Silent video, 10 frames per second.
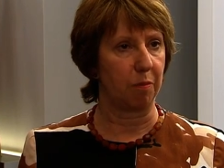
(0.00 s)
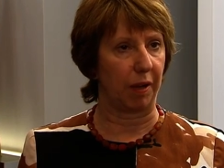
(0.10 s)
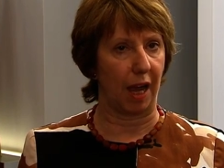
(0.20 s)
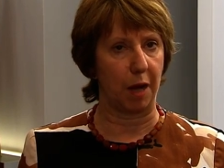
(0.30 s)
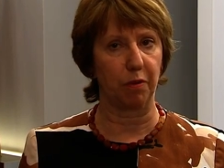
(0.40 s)

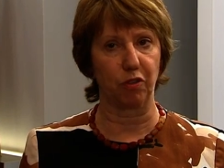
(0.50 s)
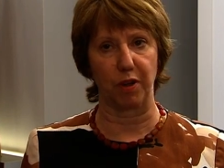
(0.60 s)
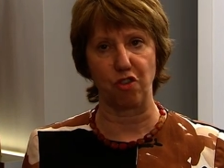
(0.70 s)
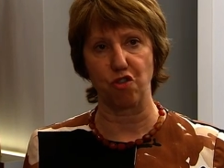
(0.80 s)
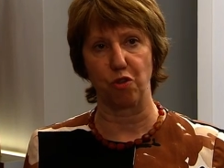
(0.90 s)
being able to
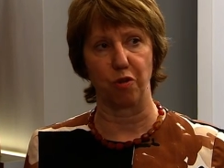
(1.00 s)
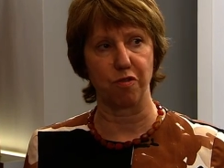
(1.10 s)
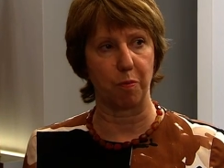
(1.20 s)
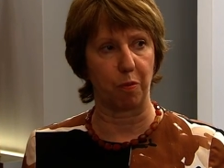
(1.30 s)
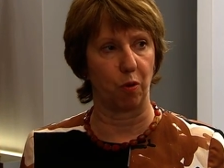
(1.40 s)
ensure
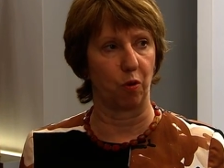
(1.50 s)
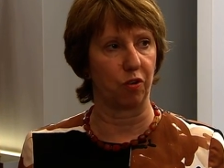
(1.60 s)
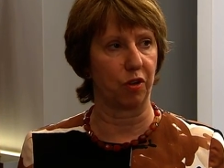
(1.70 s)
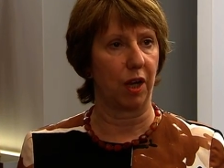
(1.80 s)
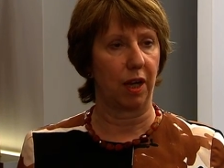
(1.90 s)
support